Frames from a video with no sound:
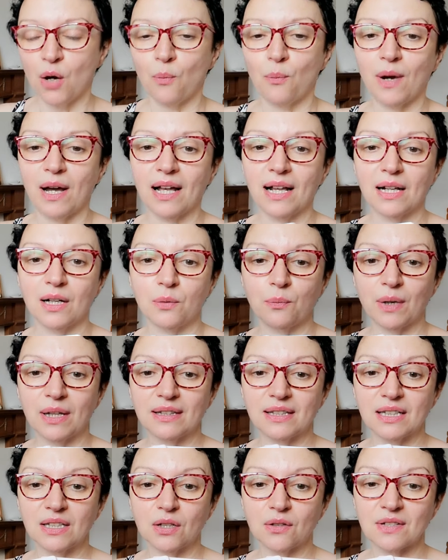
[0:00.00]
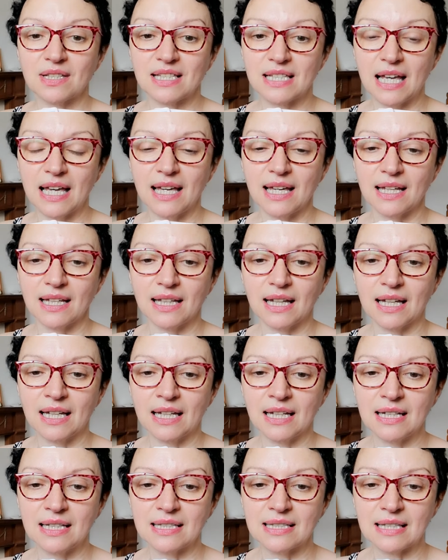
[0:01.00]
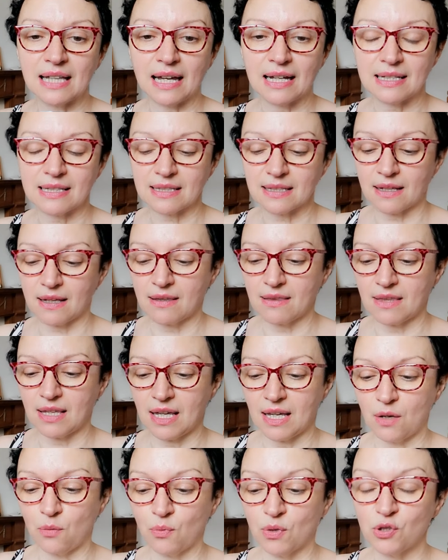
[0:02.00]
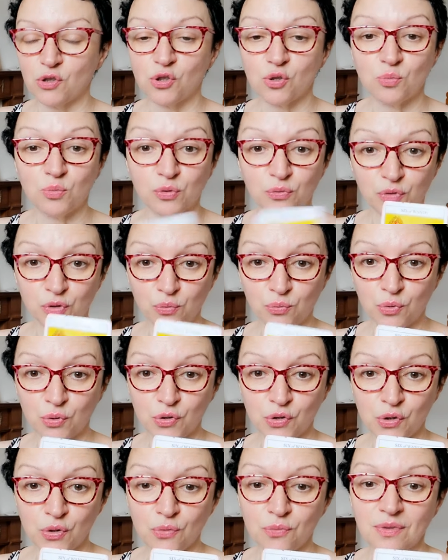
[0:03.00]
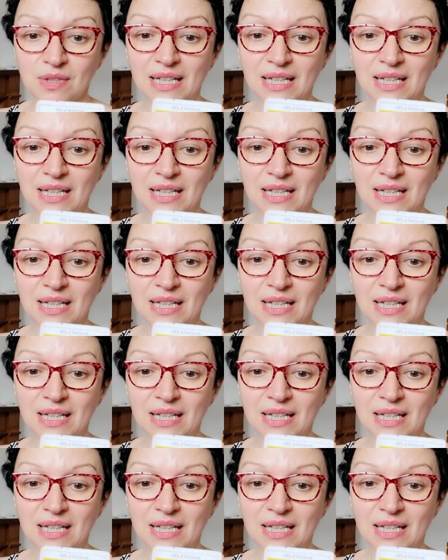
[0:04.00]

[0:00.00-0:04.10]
Well, what they're now saying is that they want to move towards you.